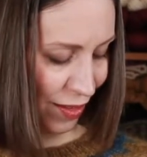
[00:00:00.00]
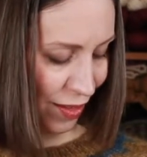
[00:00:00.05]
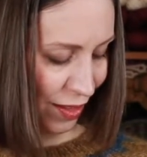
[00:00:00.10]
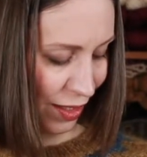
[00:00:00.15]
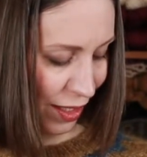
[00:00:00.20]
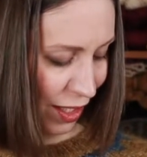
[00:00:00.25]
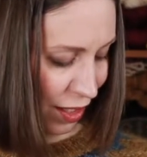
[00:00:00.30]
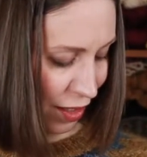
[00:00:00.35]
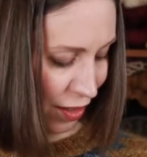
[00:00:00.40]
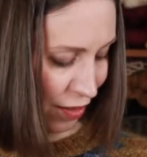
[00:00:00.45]

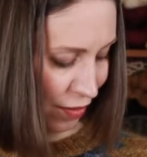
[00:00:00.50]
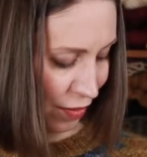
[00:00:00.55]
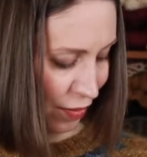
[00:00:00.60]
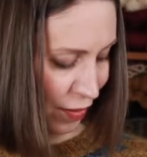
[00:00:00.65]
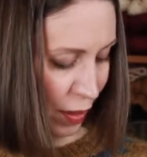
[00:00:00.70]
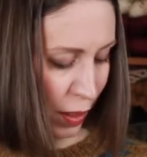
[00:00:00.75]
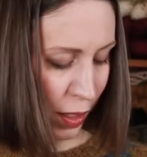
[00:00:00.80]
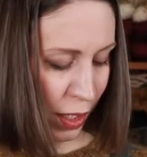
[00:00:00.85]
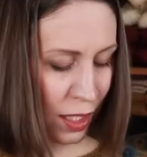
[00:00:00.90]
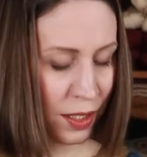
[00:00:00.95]
yeah,
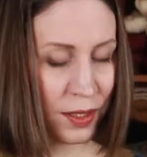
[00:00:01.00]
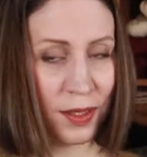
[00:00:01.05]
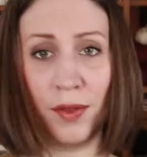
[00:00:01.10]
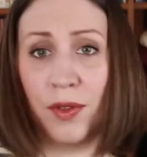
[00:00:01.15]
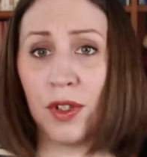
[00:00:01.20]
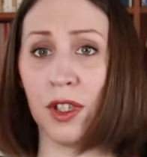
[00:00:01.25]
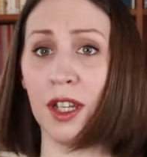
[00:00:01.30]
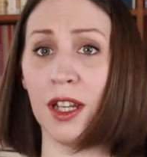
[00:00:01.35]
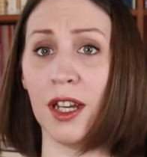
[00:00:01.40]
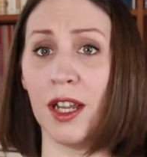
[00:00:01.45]
it has
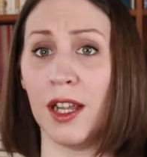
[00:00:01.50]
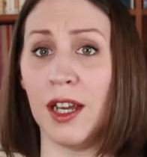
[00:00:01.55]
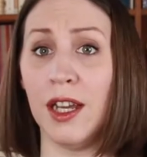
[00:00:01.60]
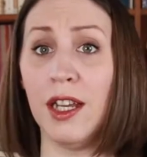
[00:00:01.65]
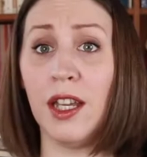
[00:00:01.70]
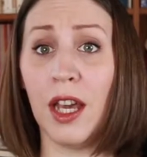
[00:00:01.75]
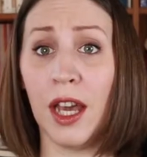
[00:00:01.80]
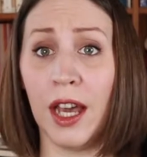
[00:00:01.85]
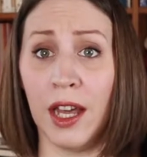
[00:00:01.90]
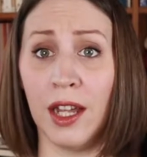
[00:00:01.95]
everything I
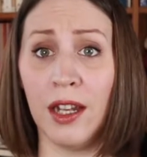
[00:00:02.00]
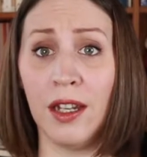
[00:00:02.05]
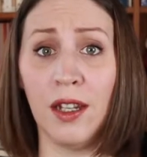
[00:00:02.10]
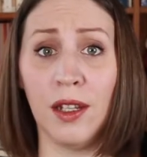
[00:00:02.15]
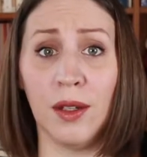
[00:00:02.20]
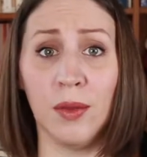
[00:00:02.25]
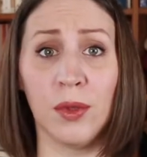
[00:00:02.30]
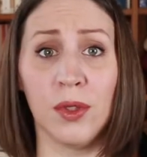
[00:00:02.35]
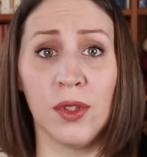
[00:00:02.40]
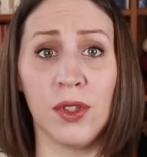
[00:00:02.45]
like, and
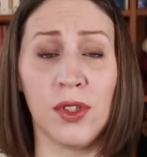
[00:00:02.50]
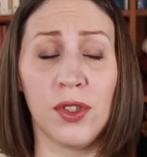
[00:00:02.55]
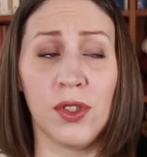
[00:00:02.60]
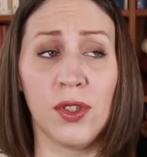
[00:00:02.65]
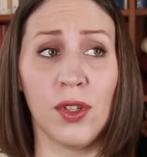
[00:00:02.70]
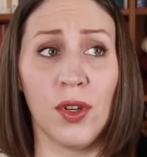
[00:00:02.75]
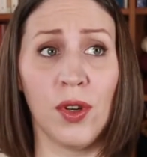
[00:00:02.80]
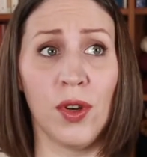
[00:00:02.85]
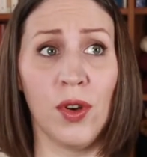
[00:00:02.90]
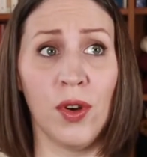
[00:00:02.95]
it
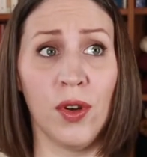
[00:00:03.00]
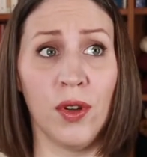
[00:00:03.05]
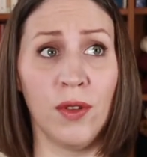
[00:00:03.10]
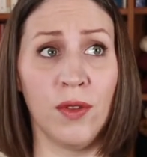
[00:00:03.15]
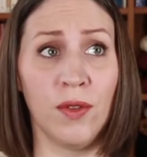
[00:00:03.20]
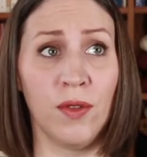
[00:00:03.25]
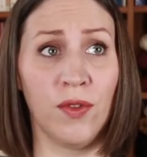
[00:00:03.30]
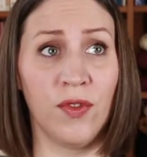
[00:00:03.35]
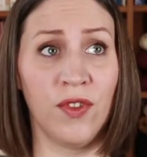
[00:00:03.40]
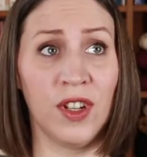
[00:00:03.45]
was
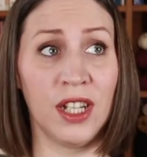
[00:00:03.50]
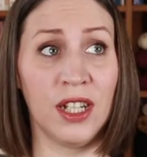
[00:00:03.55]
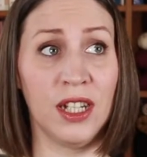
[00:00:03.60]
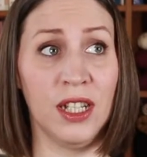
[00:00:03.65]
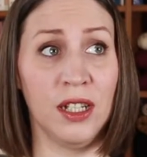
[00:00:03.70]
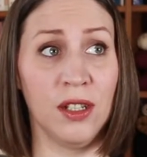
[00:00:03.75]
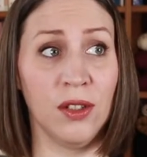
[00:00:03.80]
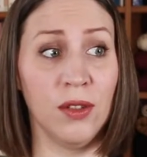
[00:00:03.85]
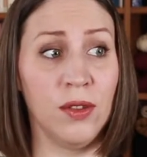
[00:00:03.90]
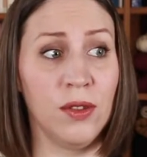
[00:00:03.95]
on fat
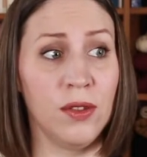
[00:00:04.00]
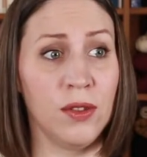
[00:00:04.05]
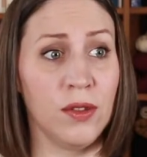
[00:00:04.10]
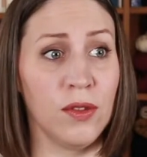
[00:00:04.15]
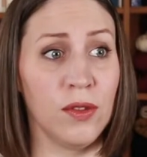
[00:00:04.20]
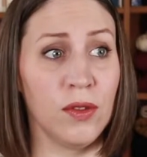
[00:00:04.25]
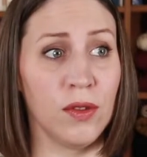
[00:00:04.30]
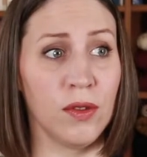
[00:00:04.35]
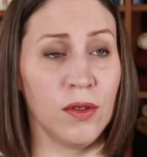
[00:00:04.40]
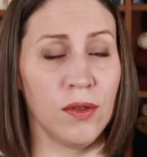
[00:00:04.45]
needles
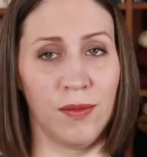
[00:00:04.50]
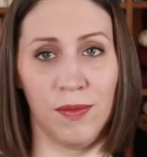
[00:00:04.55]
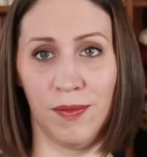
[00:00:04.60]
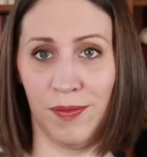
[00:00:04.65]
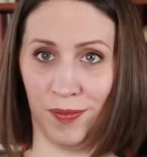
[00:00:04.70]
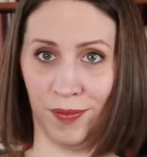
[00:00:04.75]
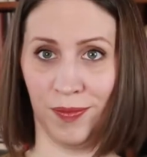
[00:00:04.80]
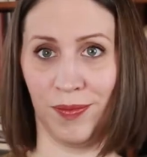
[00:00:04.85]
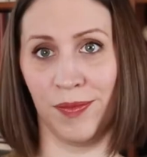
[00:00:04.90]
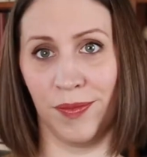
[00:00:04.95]

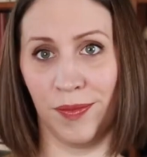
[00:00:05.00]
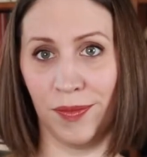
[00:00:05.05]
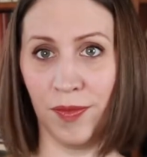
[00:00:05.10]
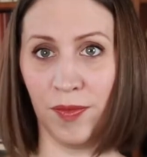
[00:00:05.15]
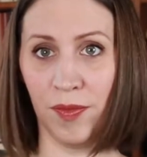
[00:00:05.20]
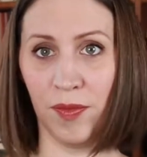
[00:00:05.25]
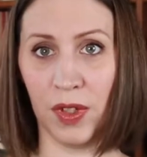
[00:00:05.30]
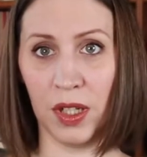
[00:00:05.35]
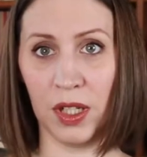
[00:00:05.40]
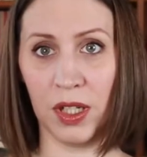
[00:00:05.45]

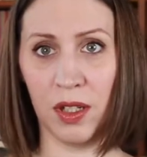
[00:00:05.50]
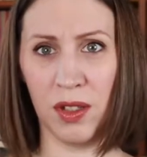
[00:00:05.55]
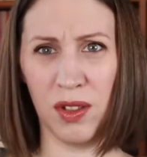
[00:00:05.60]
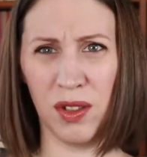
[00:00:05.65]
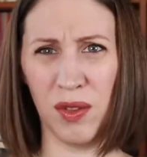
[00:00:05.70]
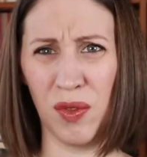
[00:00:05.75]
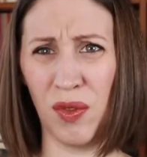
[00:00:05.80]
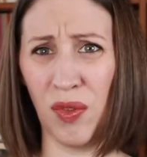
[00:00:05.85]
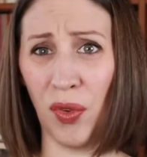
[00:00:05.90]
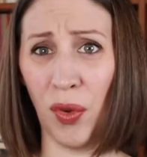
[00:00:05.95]

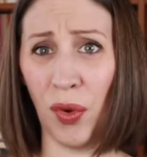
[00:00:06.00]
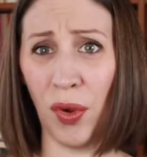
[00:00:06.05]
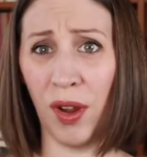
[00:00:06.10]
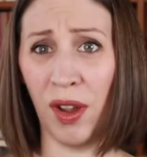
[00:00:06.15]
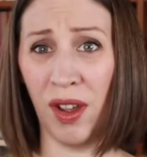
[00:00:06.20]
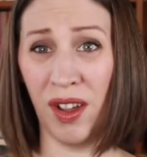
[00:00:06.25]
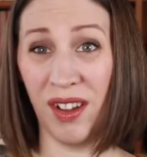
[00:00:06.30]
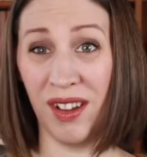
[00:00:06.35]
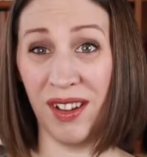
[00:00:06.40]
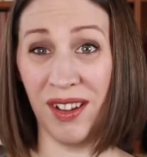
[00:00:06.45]

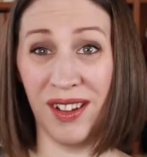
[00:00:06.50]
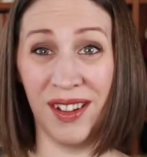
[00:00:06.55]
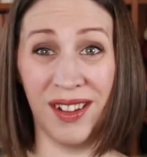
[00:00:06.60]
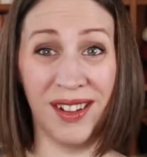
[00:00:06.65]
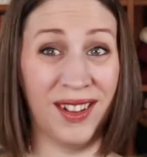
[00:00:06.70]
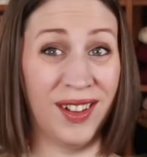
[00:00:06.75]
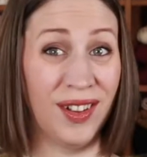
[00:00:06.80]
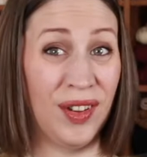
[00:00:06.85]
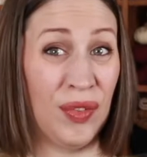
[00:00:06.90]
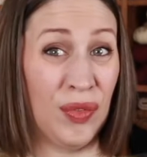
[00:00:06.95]

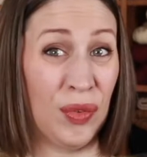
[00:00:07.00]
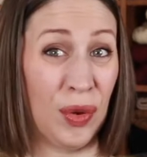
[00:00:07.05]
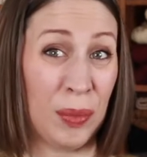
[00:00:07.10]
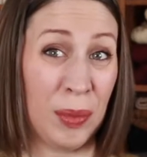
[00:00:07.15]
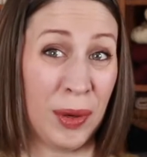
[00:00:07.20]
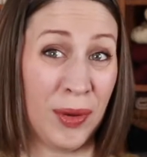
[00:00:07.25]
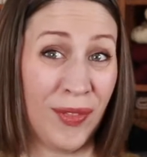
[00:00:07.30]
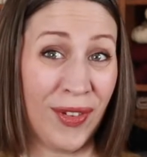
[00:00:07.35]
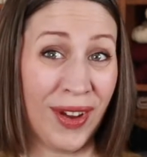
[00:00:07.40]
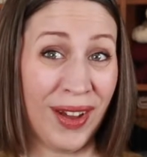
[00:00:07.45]

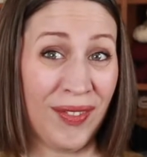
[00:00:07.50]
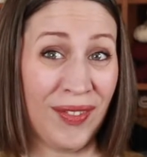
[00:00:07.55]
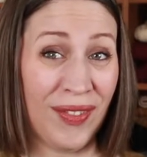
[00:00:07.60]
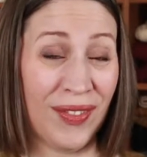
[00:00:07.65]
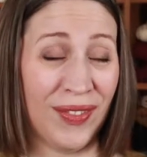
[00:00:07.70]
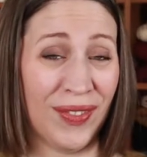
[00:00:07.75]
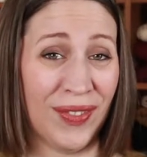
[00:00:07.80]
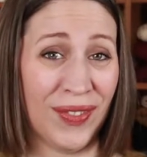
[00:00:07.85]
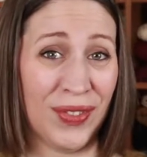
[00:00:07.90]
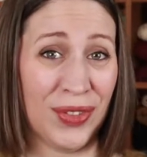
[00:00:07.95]
4.5,
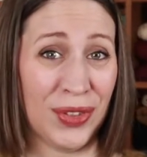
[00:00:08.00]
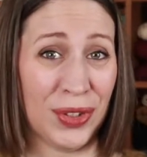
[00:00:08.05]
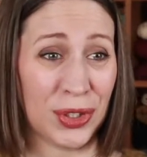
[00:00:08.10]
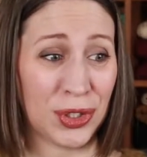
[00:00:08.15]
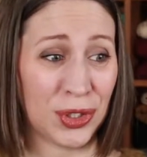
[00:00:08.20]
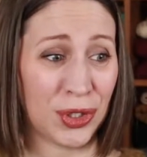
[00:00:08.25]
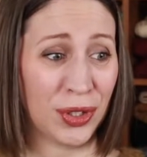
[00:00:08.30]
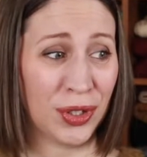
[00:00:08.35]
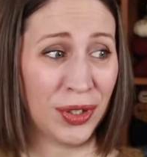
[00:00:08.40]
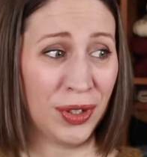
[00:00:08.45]
not
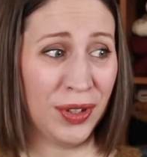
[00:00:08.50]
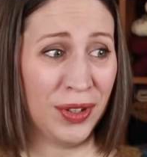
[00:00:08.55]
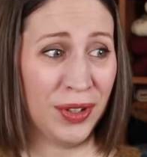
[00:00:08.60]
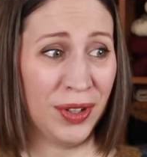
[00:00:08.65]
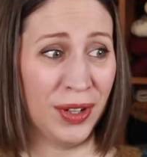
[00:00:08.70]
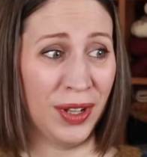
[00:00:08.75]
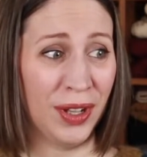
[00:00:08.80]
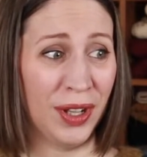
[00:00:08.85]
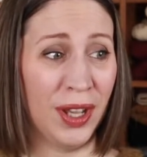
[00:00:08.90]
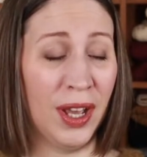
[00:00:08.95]
sure.
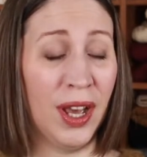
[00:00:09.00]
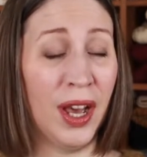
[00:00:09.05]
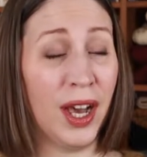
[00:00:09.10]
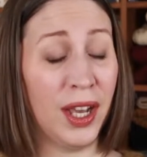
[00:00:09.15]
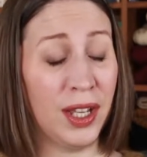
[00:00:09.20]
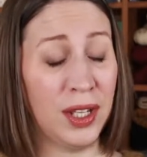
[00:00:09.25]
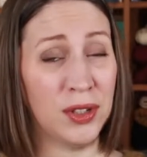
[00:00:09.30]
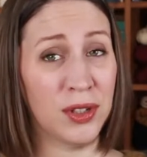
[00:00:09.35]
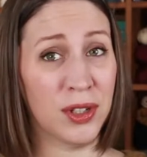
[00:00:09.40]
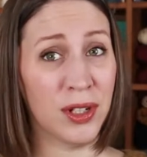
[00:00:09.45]
I
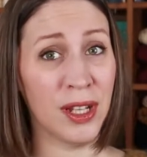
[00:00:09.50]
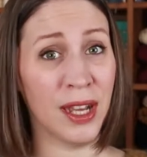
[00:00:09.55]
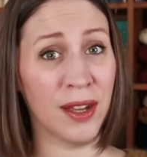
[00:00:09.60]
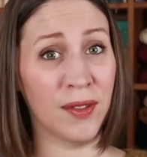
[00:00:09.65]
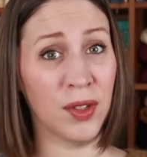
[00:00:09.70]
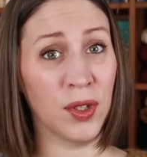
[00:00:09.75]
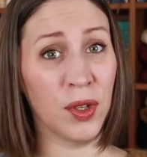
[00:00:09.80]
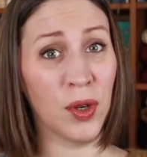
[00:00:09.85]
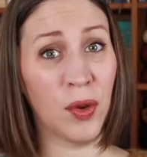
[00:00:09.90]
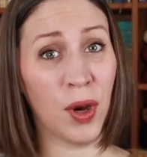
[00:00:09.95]
usually have
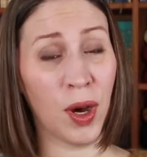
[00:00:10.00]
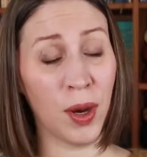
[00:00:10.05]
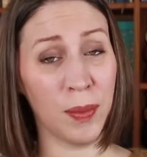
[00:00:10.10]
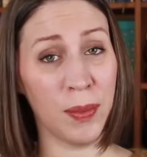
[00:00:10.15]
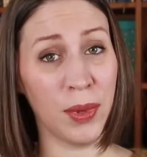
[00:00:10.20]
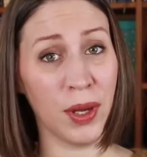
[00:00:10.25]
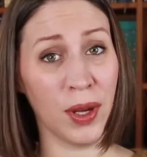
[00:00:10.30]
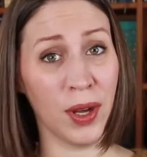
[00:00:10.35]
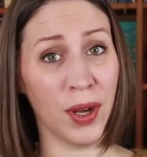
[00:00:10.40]
to go up